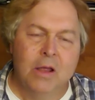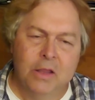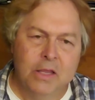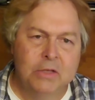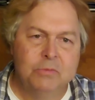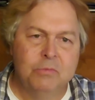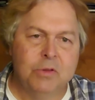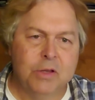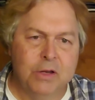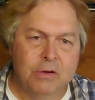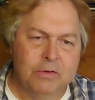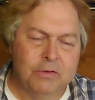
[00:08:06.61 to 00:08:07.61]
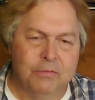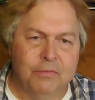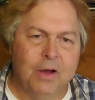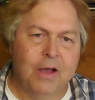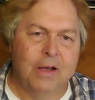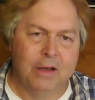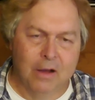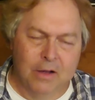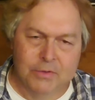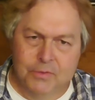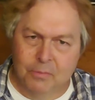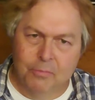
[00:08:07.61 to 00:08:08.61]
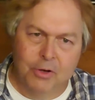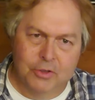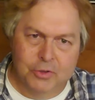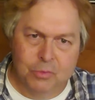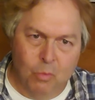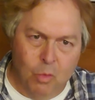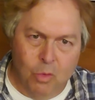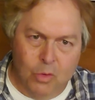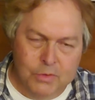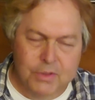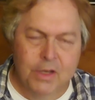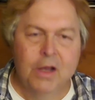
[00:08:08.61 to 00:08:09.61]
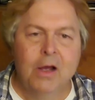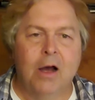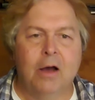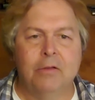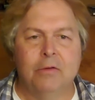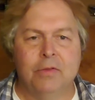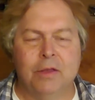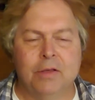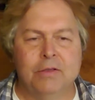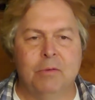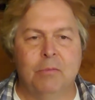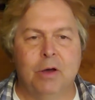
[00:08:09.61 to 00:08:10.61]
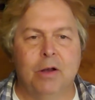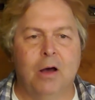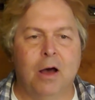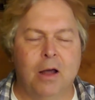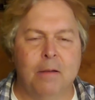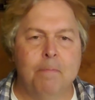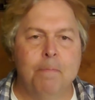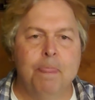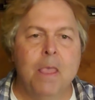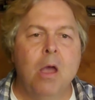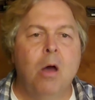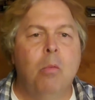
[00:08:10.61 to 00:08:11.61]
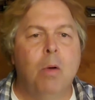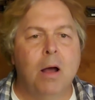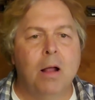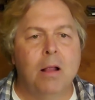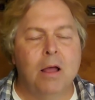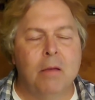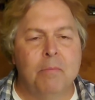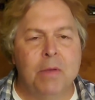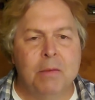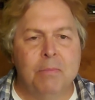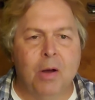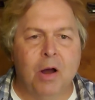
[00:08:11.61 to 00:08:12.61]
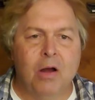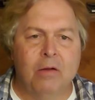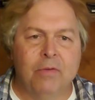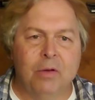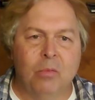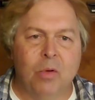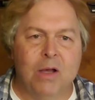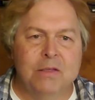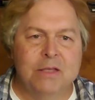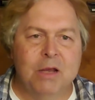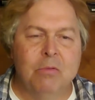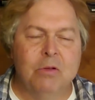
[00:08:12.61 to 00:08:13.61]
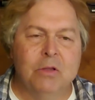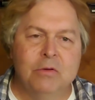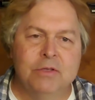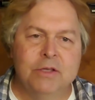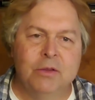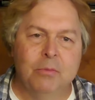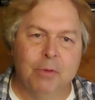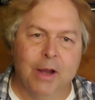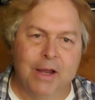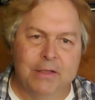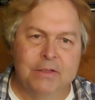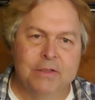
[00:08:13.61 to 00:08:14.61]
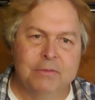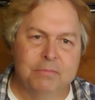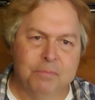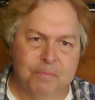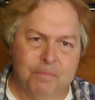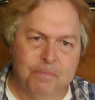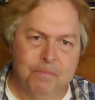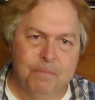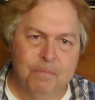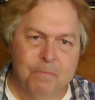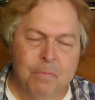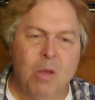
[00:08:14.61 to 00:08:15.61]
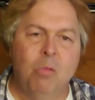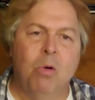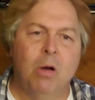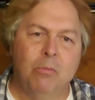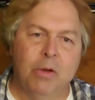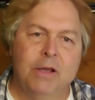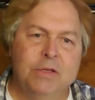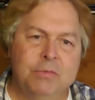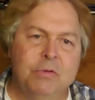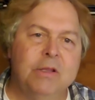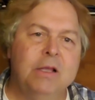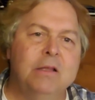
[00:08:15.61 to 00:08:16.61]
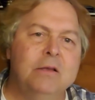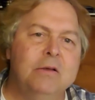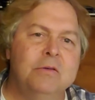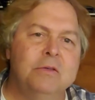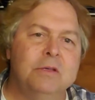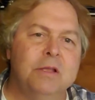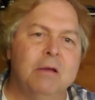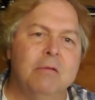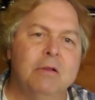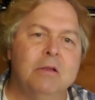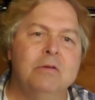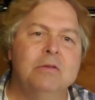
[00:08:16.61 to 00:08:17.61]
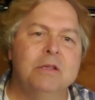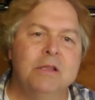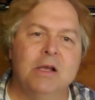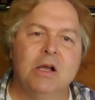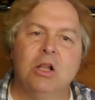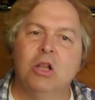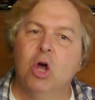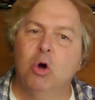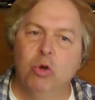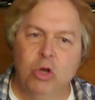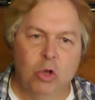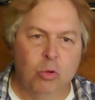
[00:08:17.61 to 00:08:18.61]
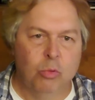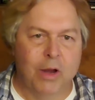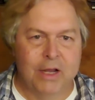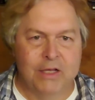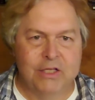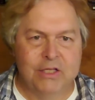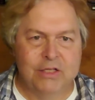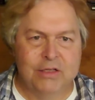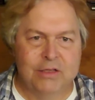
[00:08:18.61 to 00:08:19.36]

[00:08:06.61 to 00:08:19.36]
These were the years of fighting, Austro-Prussian wars, other things that went on. Well, a big part of it was they were losing the race. What race were they losing? They were losing the colonial race.